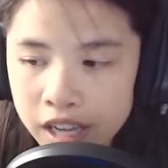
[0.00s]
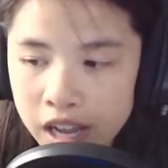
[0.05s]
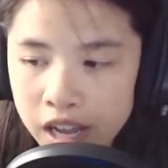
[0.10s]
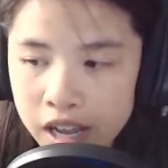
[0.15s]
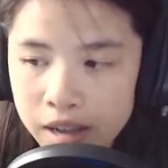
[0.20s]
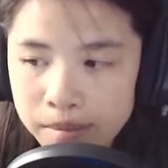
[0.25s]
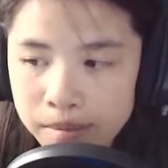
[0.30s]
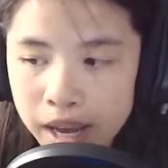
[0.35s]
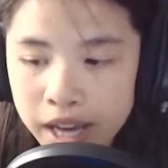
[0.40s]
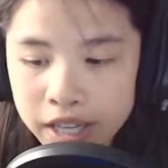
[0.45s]

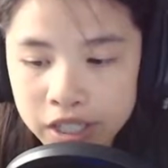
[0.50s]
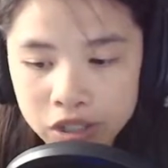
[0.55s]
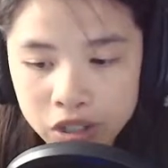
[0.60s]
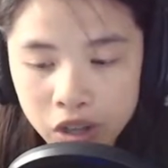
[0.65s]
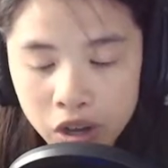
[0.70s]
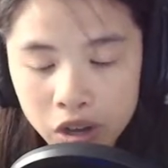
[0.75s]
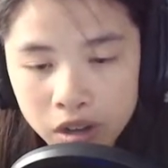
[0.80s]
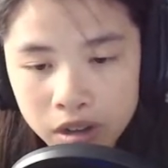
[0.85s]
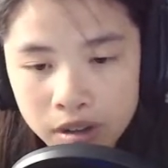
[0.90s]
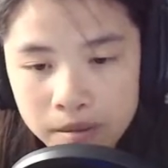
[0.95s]
I
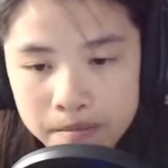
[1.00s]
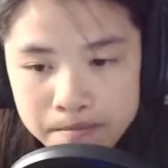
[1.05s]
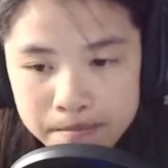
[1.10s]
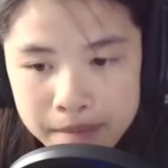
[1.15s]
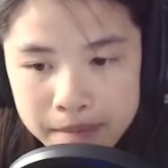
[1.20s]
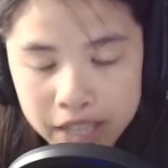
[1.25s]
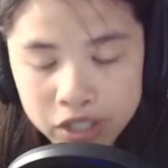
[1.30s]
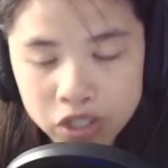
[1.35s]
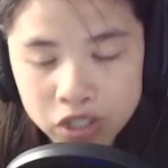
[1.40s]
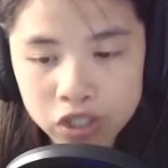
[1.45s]
saw
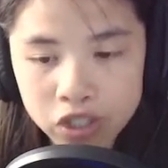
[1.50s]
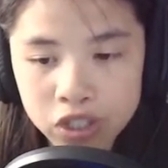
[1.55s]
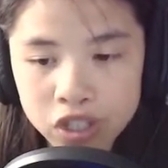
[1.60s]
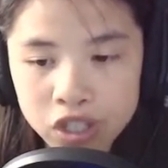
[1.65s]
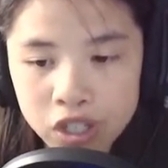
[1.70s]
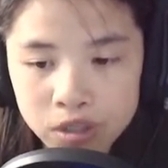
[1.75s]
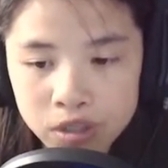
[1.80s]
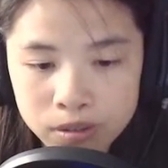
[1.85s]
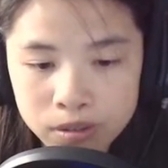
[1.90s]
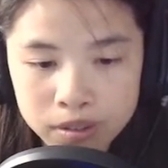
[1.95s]
magic
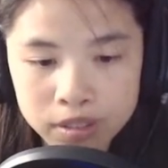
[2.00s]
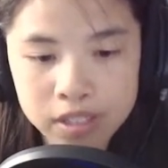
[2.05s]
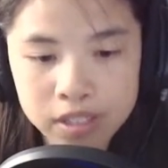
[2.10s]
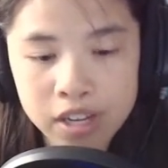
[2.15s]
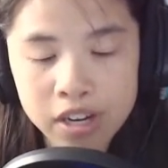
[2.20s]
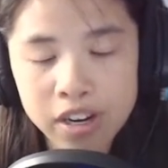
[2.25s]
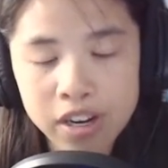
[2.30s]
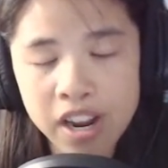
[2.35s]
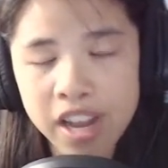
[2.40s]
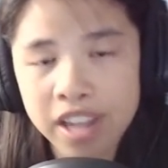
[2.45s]
shows there,